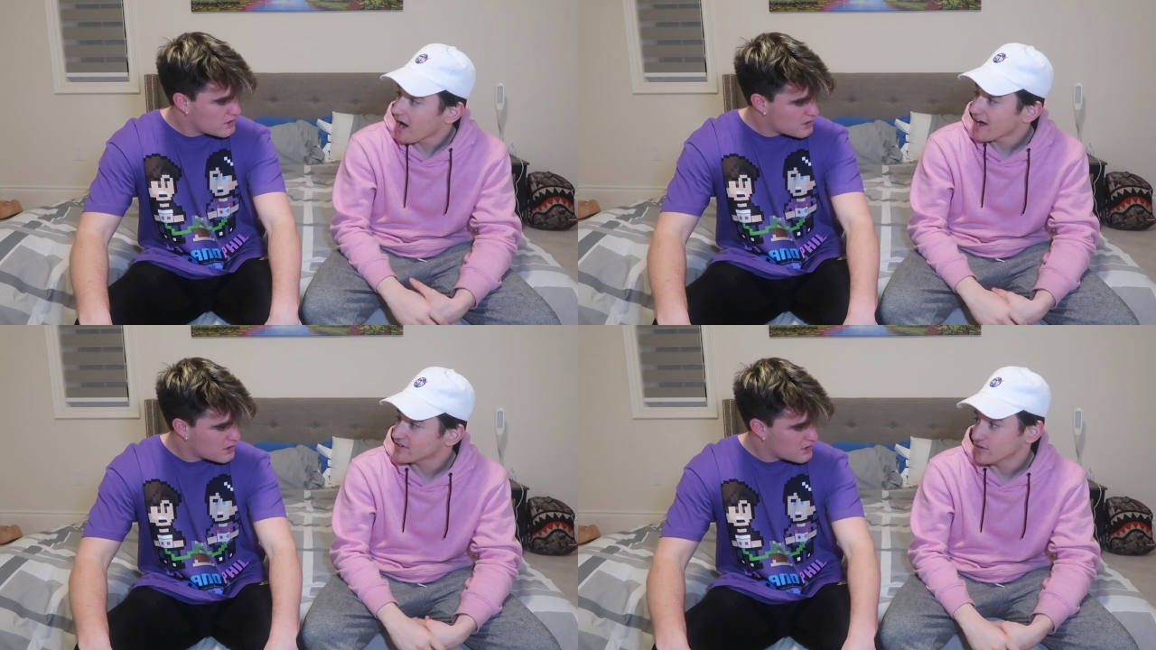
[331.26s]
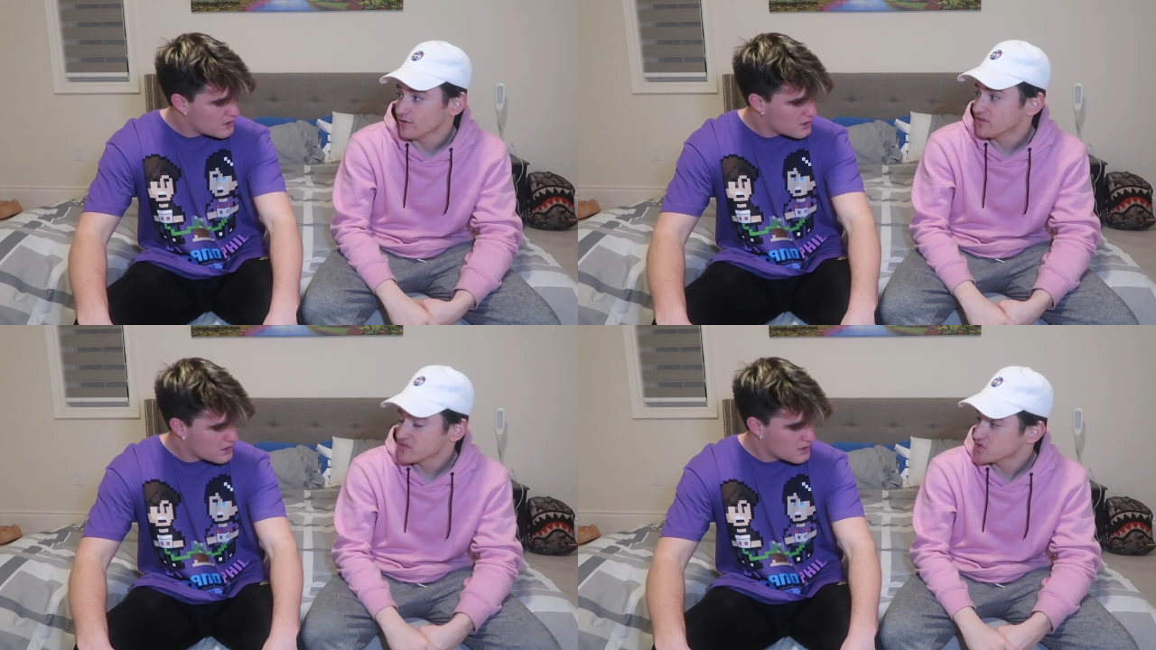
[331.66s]
Speaker 1: not,
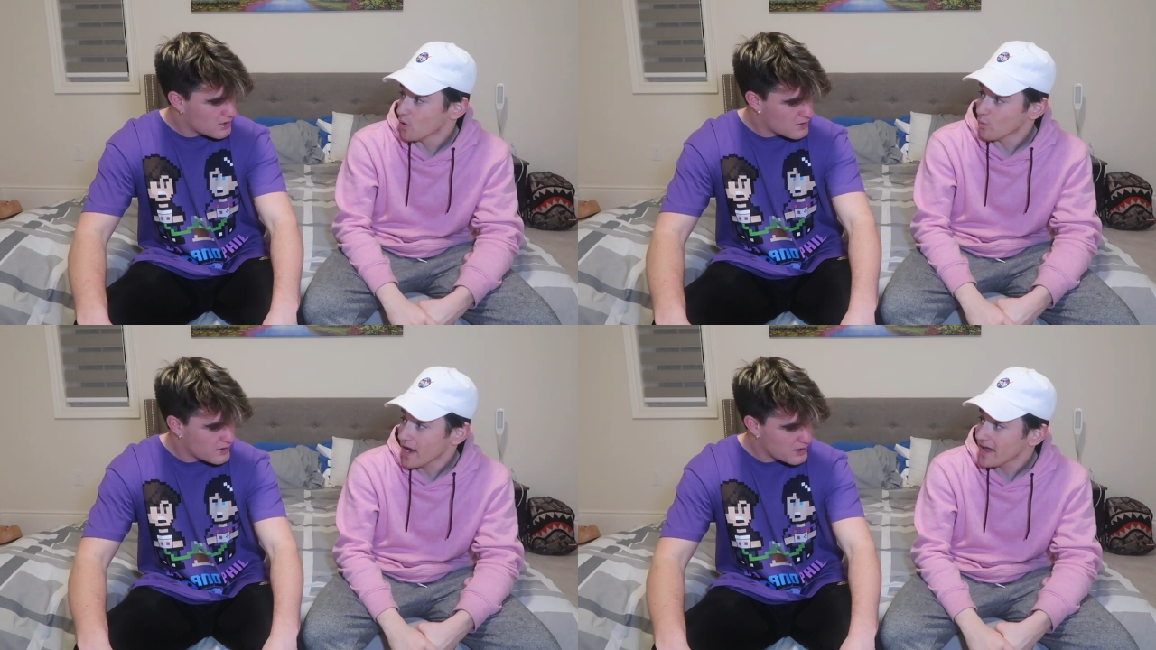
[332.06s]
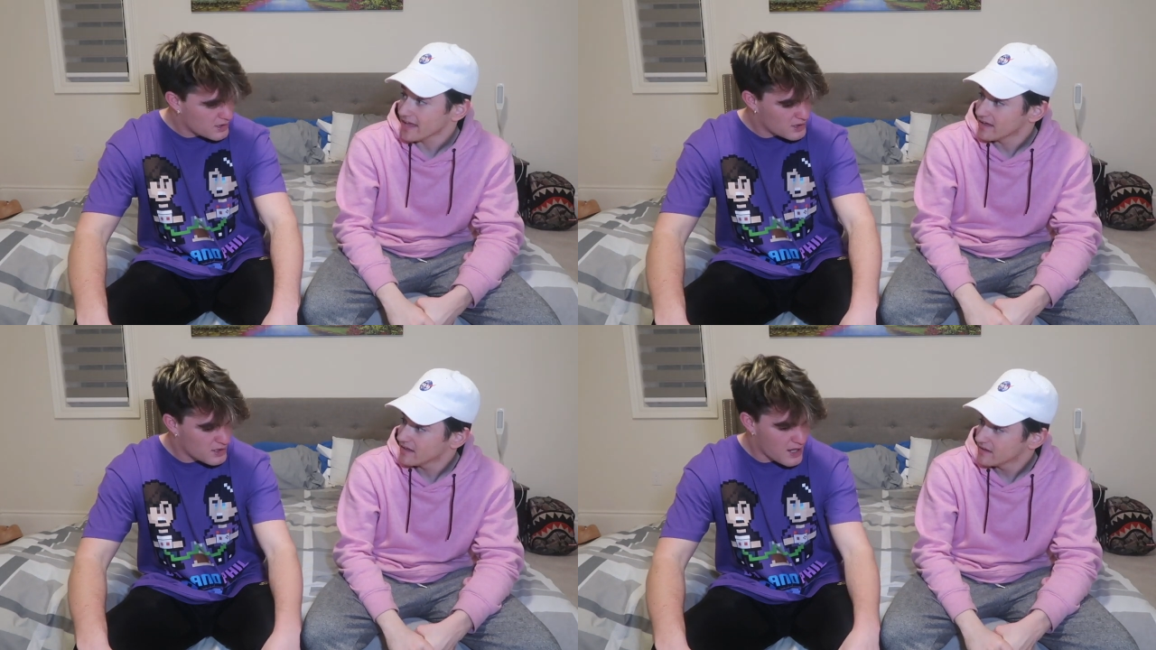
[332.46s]
dude. There's no
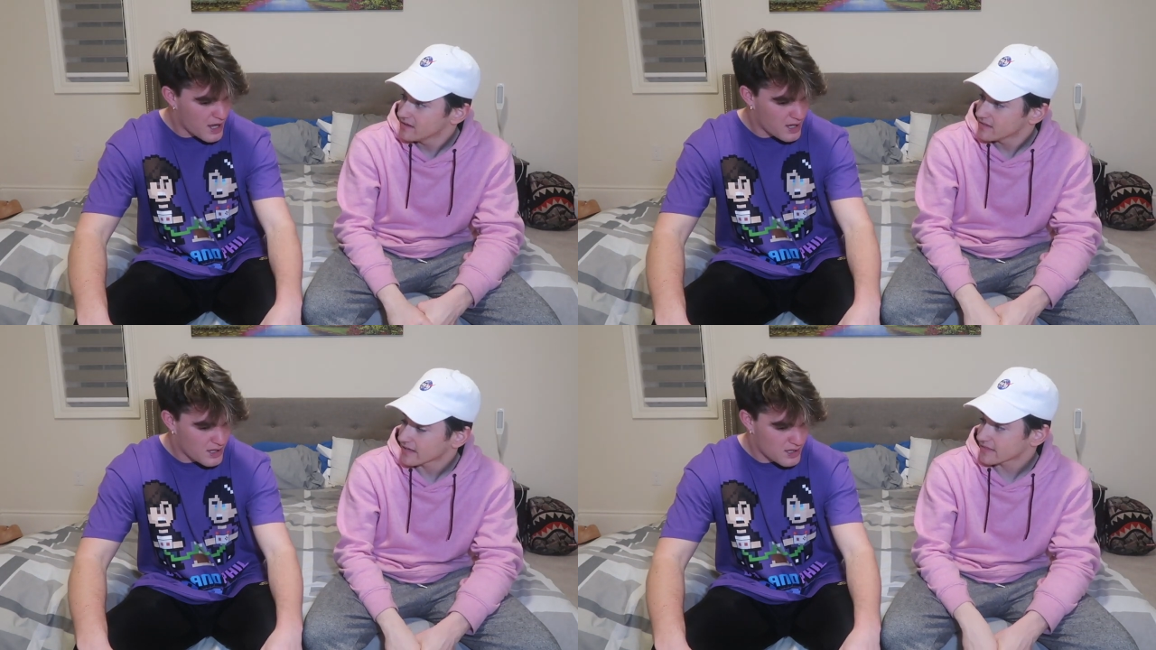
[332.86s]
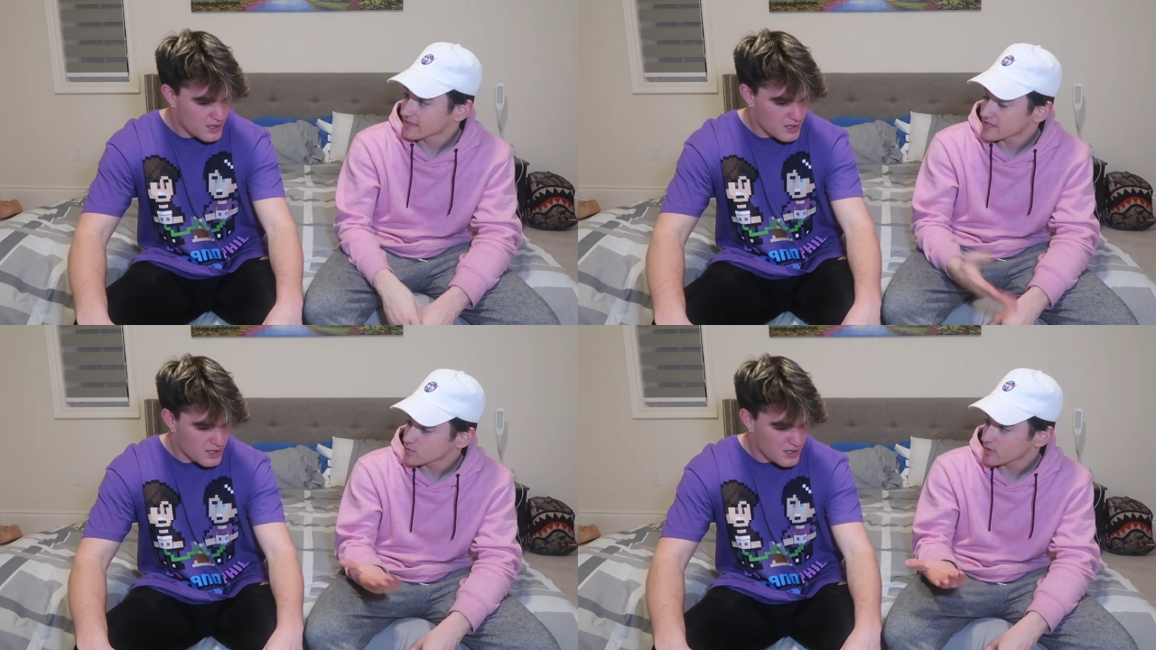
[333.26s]
way. Yeah. Like,
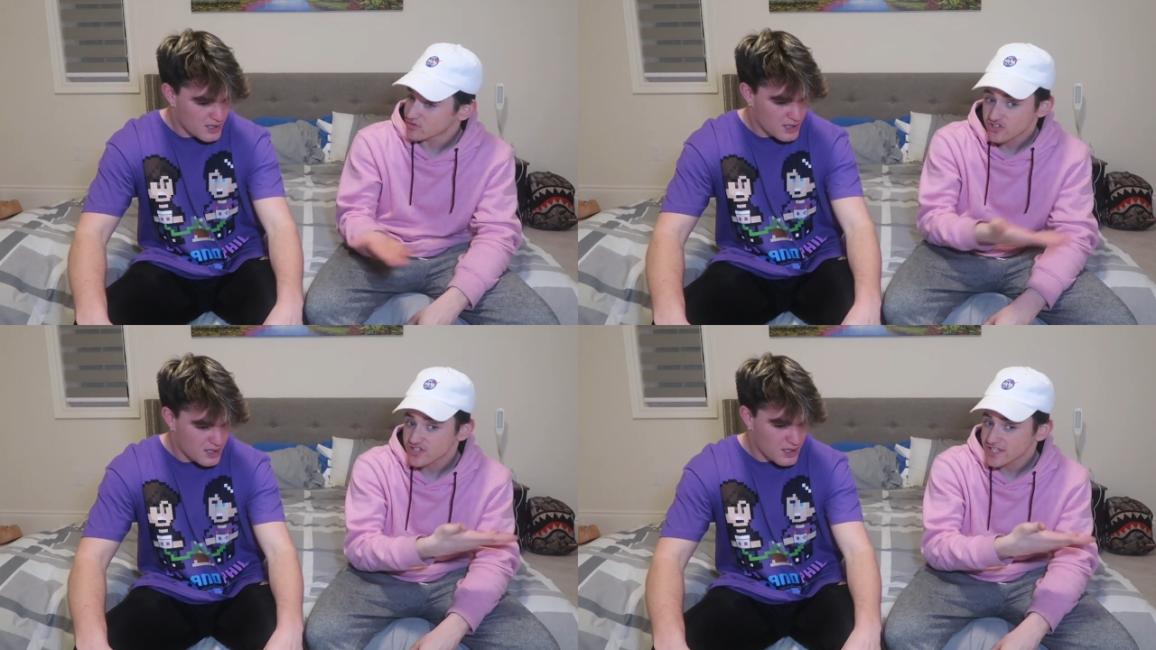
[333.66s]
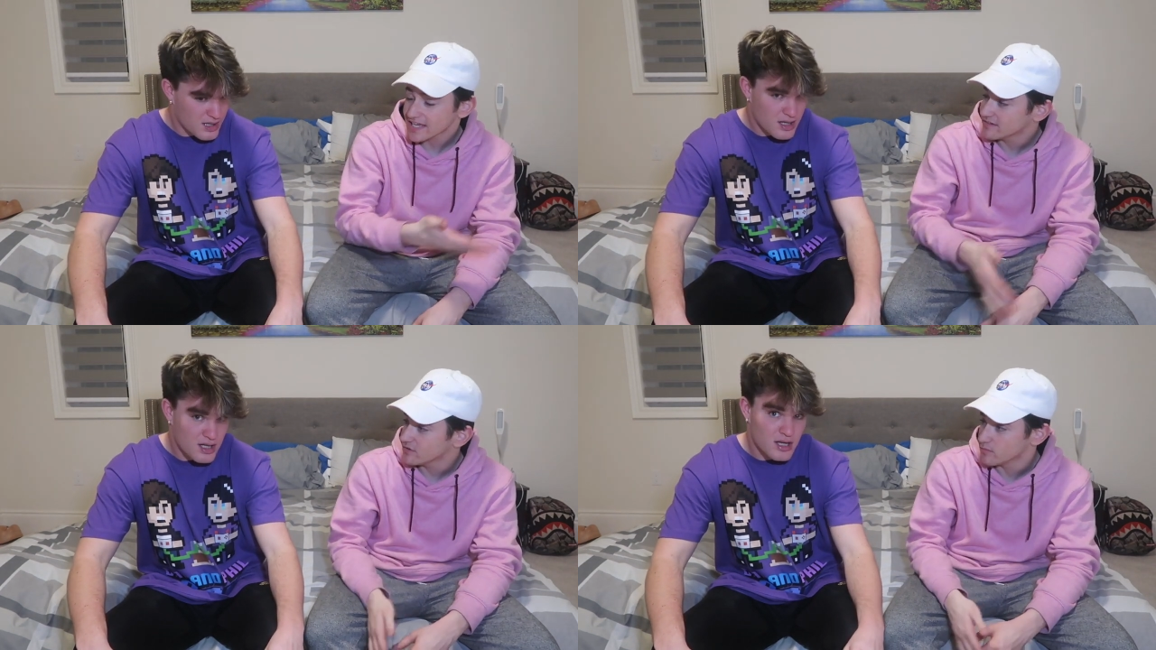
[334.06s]
that's what I was just
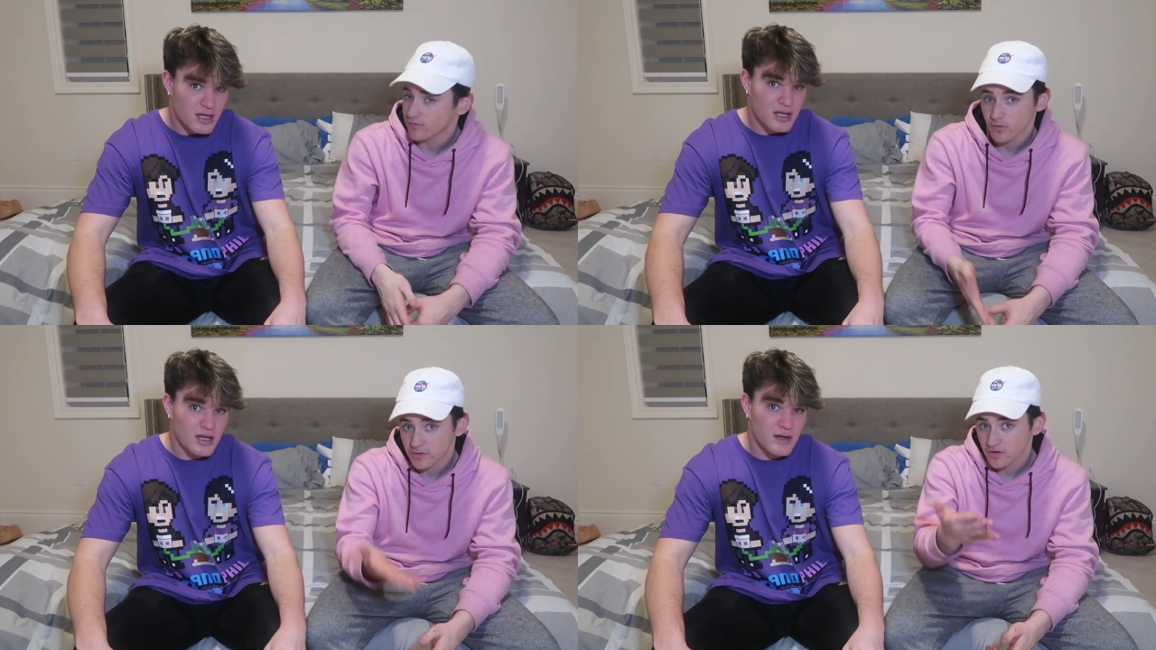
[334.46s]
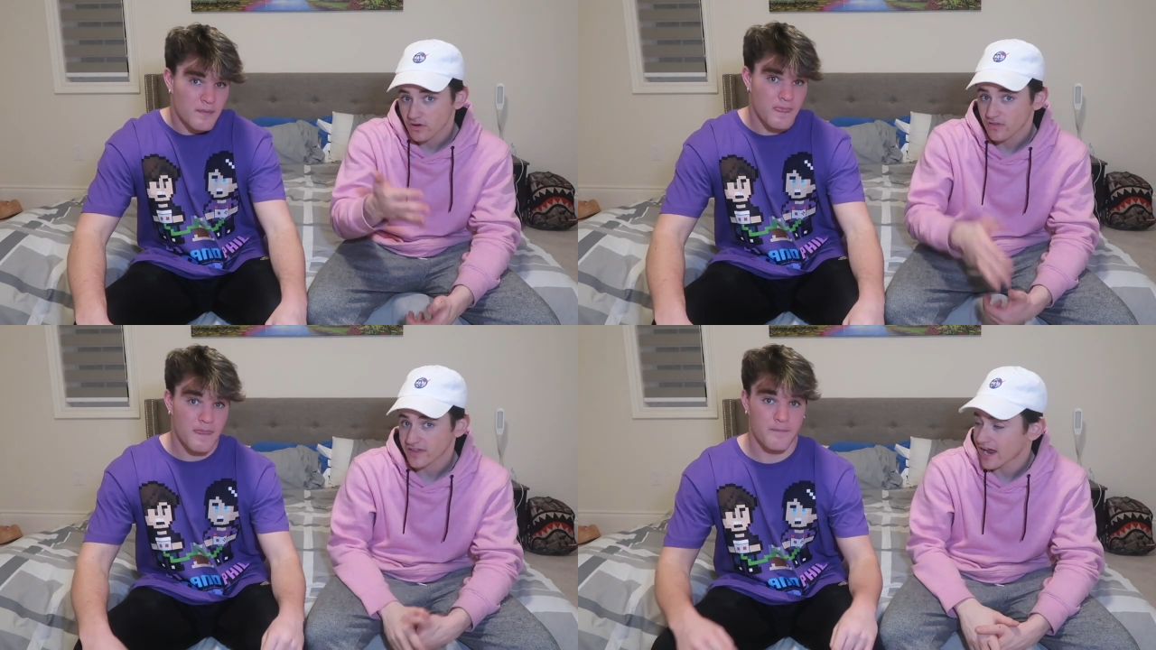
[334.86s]
saying to you before we
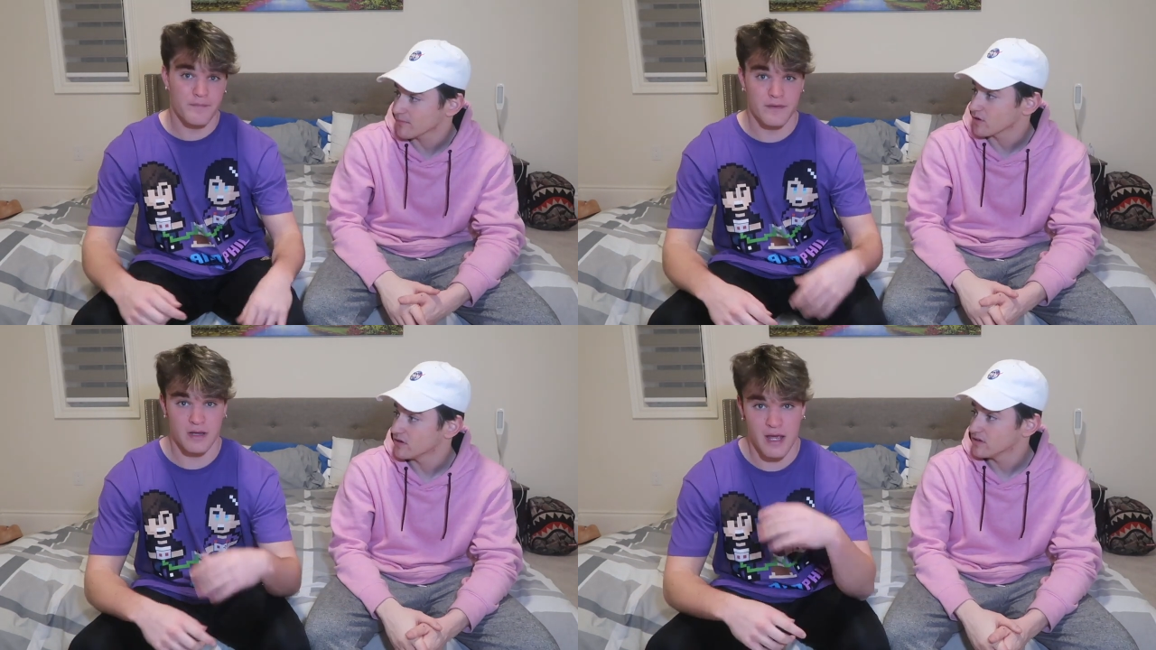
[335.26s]
turned on the camera.